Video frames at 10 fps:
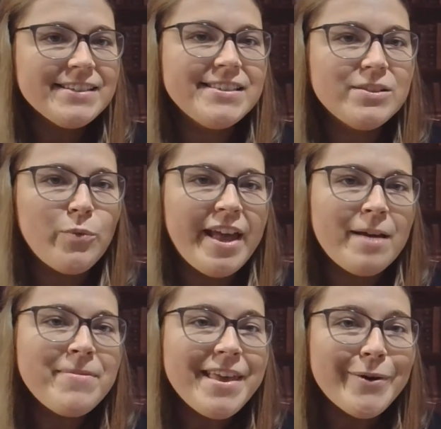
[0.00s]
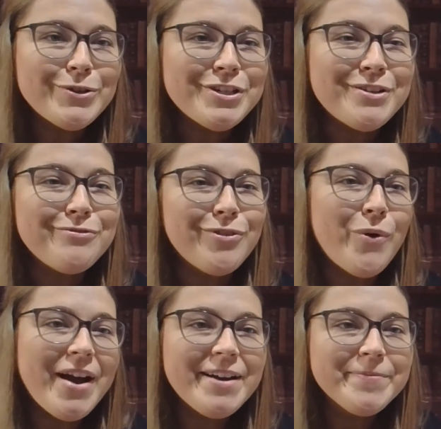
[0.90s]
swam the ocean
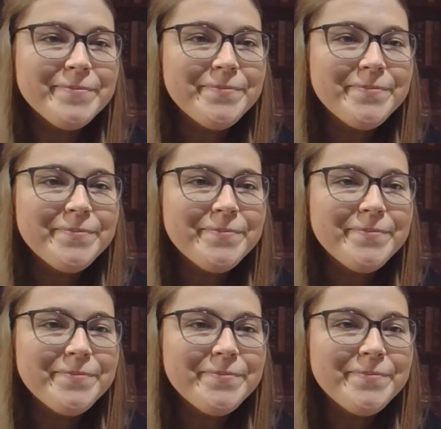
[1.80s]
floor.